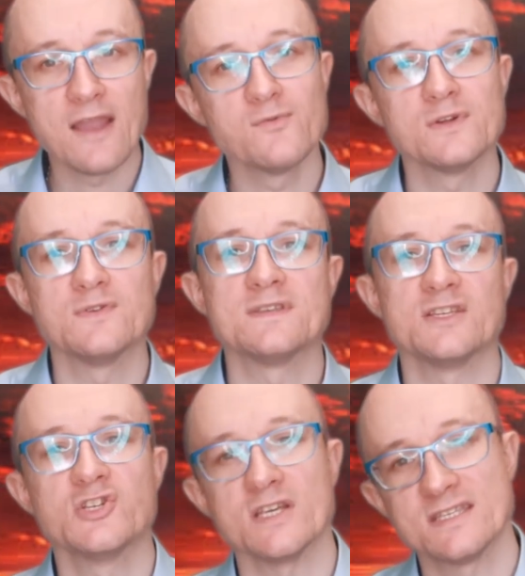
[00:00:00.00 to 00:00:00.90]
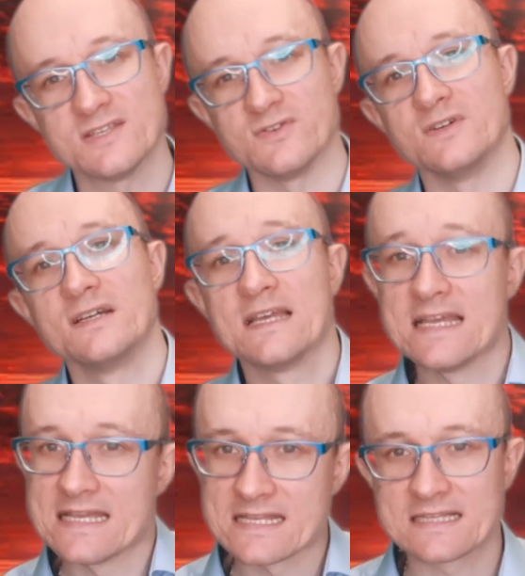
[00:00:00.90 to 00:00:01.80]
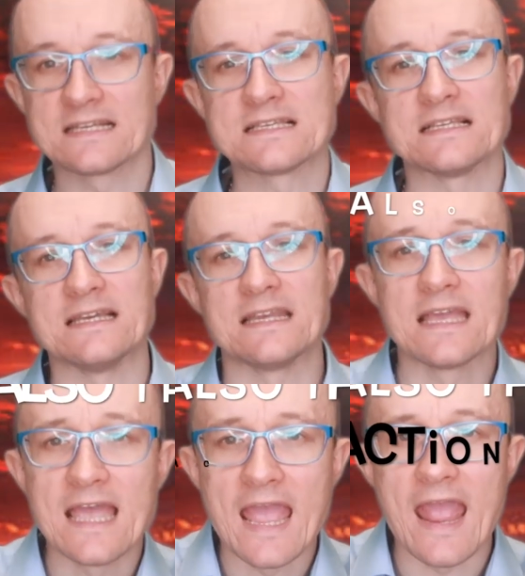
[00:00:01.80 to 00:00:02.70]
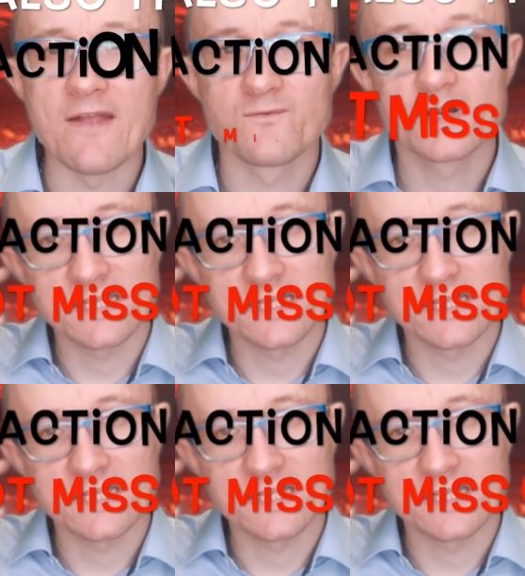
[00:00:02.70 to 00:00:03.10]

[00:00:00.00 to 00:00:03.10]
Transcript: I want to suggest to click the link and